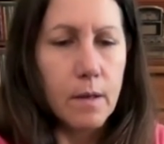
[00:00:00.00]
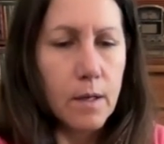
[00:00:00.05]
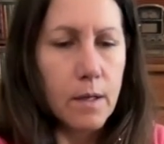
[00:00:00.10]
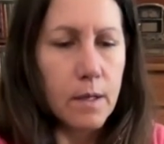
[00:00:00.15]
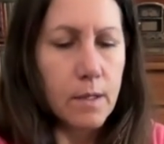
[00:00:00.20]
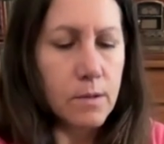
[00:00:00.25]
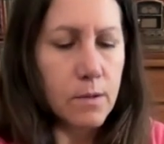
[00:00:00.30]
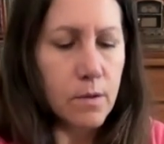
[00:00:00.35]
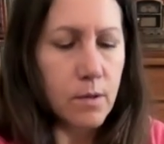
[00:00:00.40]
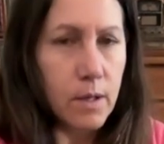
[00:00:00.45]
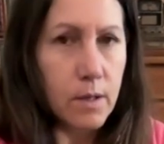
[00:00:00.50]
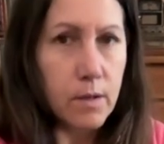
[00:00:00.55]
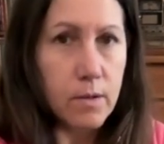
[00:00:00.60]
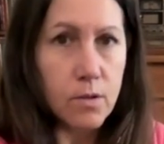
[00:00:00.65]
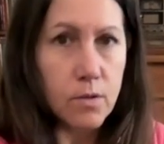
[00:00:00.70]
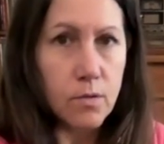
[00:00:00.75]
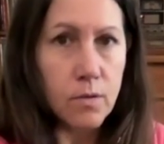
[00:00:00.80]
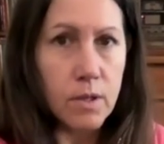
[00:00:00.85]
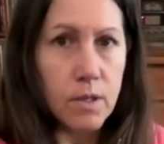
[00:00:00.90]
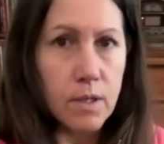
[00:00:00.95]
And so now the
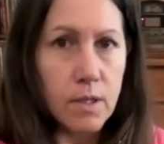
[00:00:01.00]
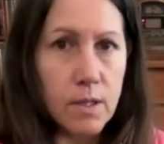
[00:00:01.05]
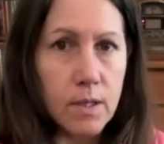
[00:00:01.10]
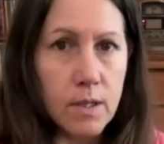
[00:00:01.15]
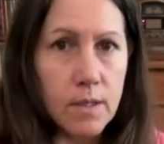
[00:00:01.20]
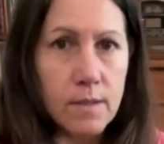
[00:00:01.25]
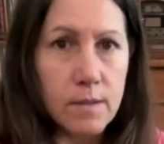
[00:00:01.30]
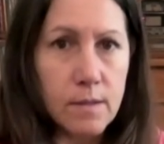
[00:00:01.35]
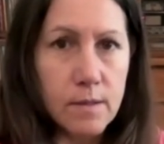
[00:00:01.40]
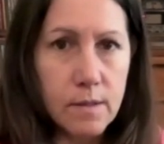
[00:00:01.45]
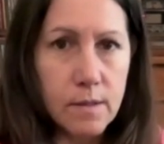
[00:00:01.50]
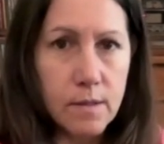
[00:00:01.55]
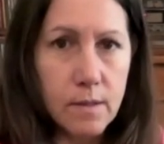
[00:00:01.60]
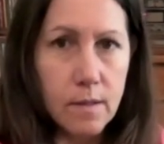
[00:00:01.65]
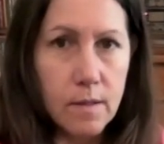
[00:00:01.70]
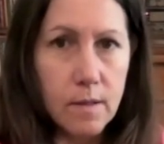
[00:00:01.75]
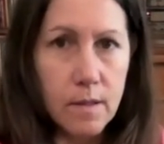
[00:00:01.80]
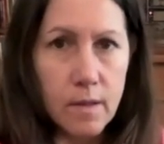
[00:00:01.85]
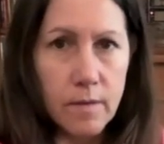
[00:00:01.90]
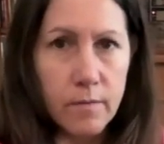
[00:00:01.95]
trick is
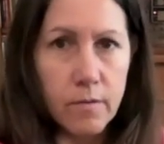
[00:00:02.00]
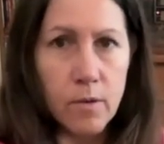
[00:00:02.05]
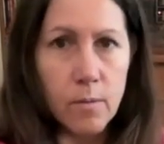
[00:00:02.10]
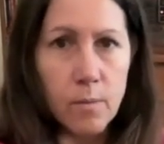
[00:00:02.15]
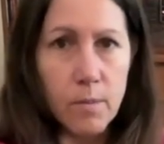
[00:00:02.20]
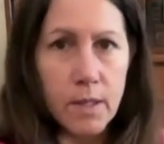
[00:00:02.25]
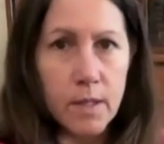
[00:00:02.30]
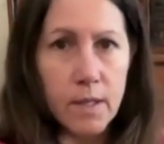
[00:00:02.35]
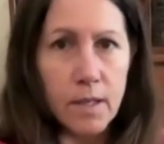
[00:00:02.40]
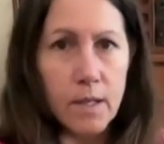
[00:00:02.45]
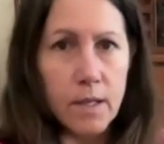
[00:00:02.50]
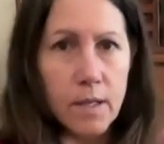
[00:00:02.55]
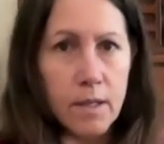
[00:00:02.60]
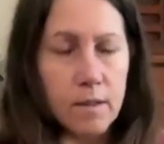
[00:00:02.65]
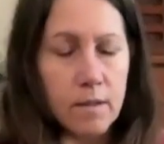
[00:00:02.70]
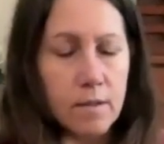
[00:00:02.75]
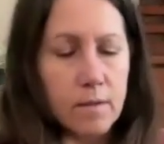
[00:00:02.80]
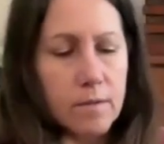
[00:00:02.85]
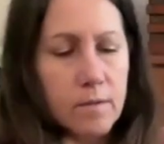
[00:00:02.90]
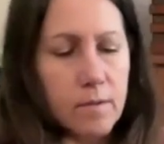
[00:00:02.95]
I've got my knee
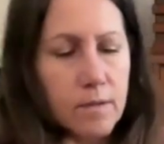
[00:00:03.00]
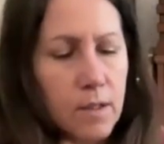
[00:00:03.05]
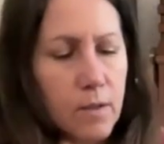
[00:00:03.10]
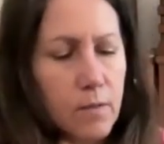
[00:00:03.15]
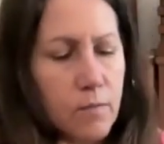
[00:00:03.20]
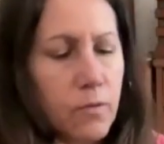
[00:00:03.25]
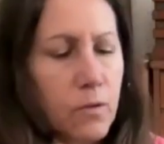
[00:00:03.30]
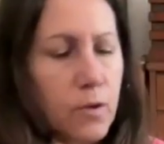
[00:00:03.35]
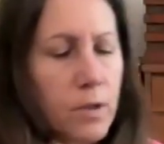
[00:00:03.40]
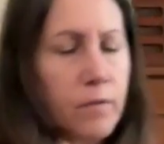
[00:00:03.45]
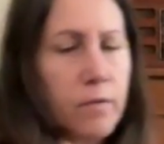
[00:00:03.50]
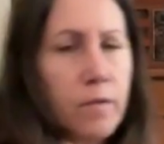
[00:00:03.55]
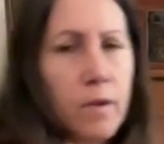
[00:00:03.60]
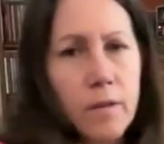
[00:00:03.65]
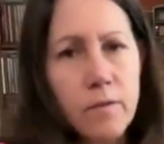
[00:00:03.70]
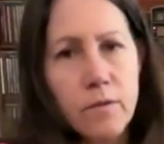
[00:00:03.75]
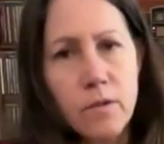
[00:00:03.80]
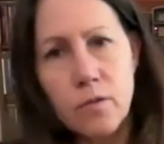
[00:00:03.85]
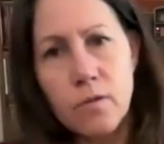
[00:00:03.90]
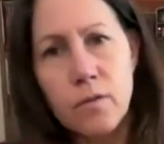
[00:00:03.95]
at like a
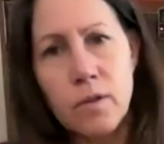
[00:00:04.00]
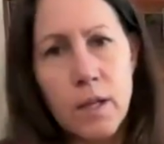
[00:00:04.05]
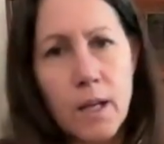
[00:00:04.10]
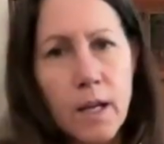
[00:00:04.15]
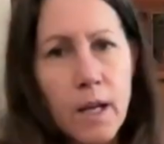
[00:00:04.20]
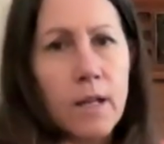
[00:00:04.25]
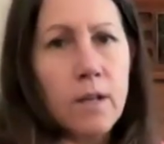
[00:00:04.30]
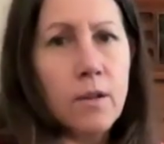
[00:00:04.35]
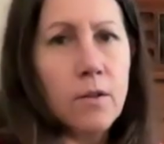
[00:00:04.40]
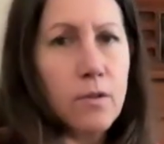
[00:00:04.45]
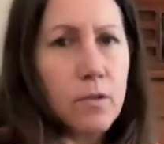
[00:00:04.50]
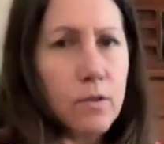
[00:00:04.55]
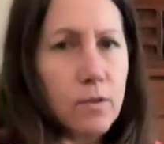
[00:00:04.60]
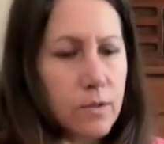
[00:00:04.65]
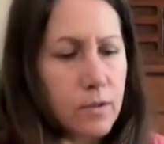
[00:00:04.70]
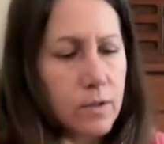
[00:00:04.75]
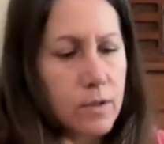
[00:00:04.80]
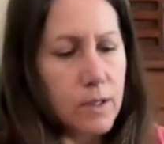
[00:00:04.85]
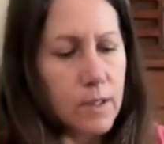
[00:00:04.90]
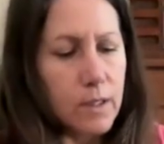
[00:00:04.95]
45-degree
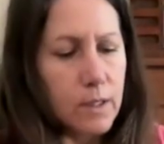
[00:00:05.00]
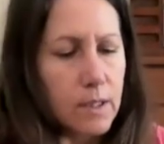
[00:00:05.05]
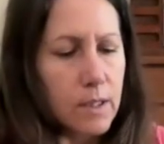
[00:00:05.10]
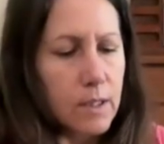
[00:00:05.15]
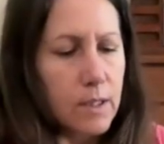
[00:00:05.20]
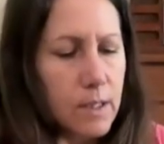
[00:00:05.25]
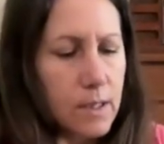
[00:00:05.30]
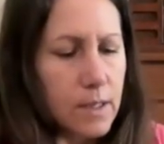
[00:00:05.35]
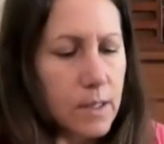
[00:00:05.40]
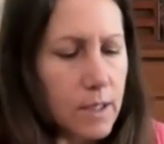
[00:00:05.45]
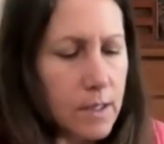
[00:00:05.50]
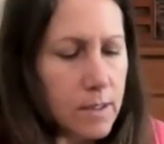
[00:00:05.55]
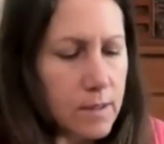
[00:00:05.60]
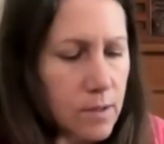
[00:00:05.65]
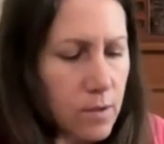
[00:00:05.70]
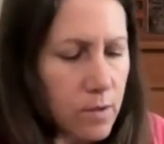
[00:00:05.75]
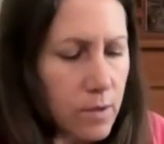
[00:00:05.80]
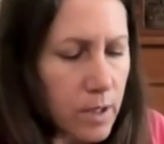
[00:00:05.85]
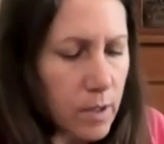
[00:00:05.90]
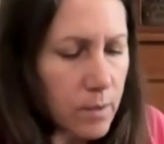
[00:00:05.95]
angle. And
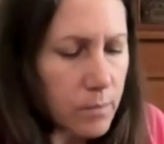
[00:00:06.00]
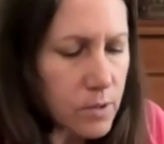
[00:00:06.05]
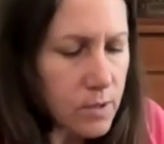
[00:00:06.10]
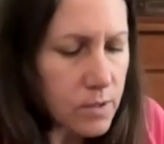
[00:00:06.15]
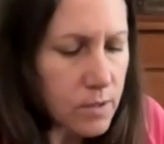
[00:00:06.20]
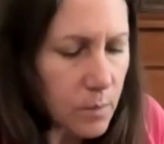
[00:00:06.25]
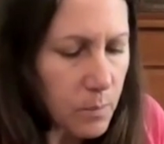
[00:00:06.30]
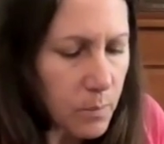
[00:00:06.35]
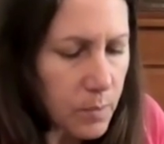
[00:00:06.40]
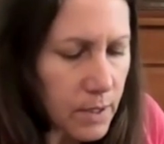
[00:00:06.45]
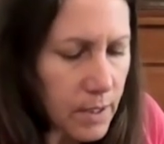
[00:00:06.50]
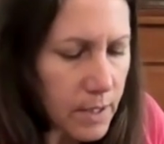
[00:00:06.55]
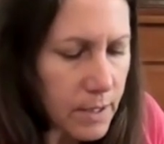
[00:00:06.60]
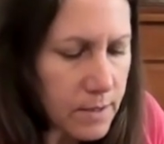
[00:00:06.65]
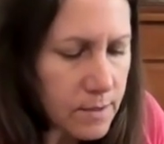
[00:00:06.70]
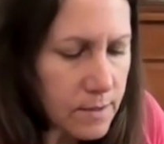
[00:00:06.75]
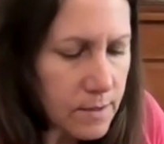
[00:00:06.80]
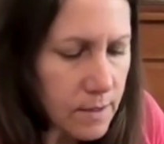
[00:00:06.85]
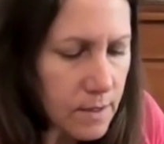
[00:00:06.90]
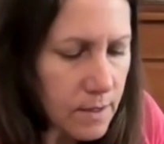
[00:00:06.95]
so now I'm just going to
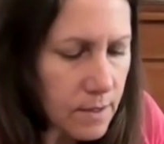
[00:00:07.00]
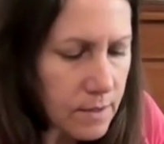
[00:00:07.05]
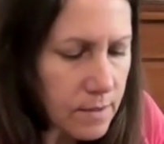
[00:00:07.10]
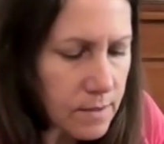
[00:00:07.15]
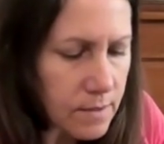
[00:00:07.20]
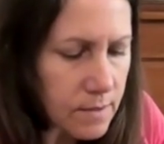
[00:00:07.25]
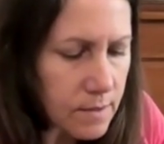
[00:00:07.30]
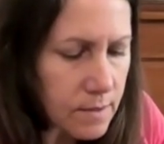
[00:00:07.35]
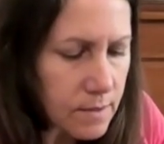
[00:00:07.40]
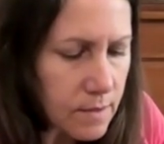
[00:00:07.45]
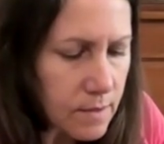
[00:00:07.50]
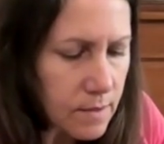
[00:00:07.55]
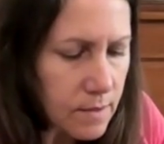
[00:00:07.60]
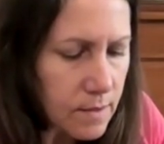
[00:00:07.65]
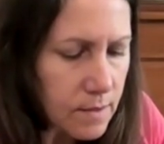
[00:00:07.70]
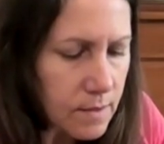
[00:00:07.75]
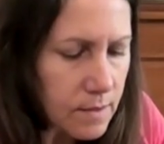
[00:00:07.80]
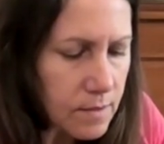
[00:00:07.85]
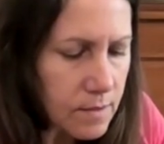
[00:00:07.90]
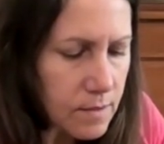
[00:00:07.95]
place this
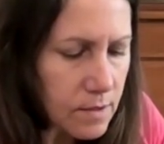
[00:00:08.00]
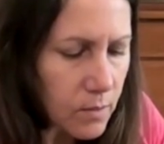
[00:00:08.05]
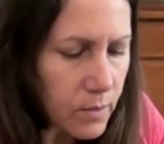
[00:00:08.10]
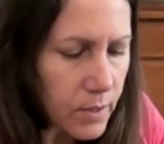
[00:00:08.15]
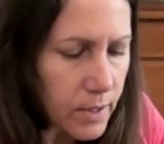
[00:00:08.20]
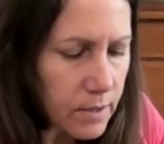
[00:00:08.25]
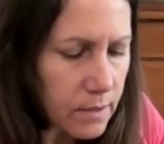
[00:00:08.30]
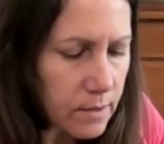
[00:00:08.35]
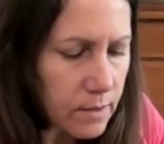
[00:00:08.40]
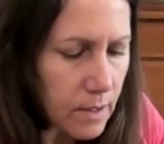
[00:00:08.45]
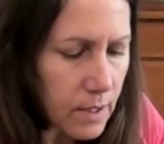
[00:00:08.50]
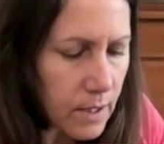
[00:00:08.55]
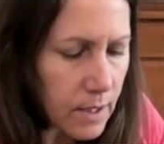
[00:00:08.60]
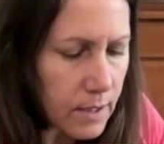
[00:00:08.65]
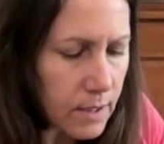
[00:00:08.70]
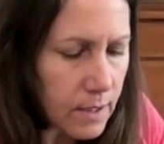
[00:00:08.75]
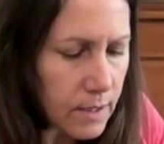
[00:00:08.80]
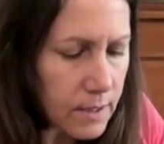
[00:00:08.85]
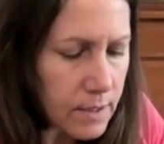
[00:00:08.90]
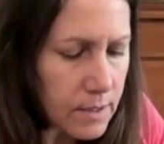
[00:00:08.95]
so it
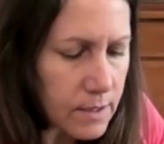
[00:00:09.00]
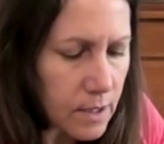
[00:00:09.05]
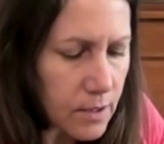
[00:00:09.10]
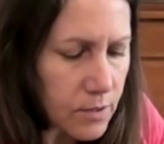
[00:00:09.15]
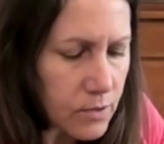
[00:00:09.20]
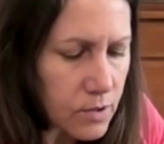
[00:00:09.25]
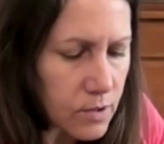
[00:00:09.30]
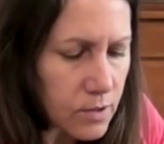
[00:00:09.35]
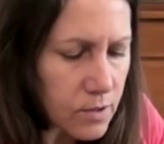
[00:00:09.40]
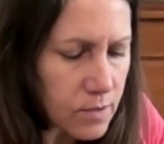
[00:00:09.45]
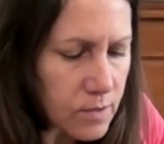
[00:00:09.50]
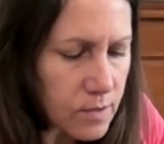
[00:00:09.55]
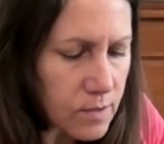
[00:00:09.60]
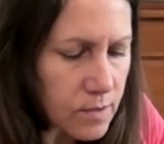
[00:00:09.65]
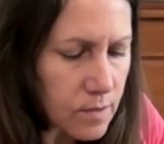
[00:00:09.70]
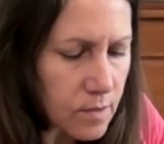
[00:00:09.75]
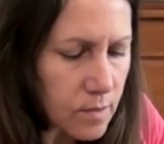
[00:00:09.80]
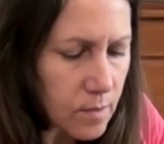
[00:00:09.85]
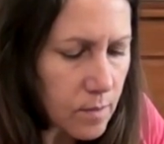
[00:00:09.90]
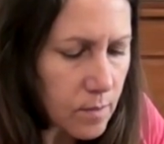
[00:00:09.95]
lightly touches
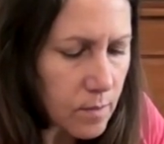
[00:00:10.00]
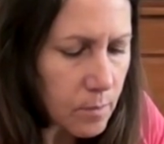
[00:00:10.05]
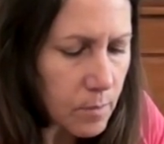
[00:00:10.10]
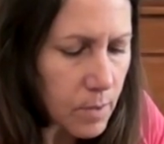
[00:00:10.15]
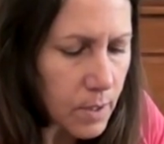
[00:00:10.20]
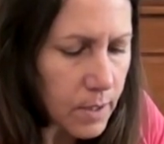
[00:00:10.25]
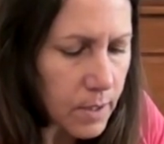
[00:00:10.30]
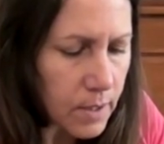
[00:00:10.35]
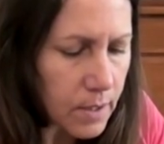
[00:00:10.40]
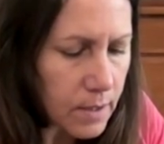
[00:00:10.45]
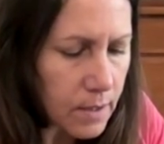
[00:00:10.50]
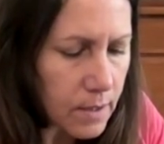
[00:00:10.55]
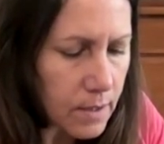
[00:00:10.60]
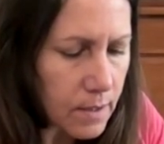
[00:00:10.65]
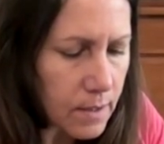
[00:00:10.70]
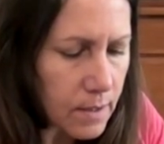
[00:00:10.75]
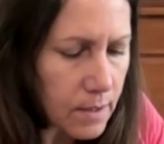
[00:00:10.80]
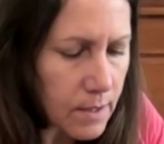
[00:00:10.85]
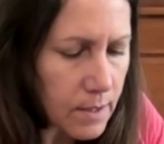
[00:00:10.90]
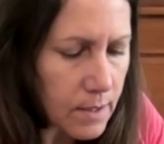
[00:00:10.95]
my
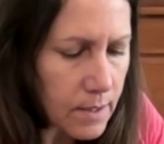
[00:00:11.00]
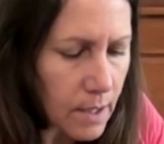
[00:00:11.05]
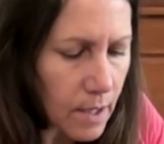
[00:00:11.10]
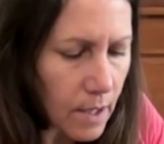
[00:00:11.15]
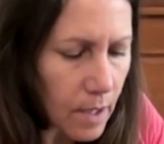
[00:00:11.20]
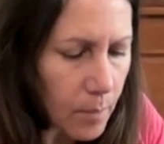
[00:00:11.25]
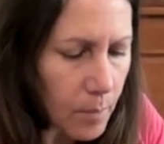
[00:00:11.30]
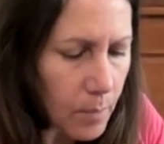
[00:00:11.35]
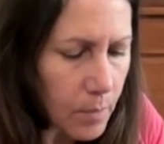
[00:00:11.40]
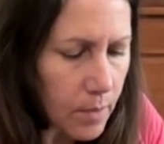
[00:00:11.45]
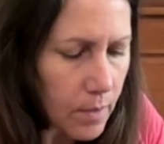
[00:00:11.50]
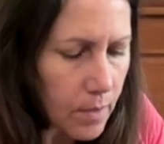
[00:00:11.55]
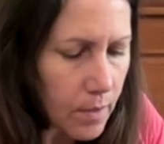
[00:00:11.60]
kneecap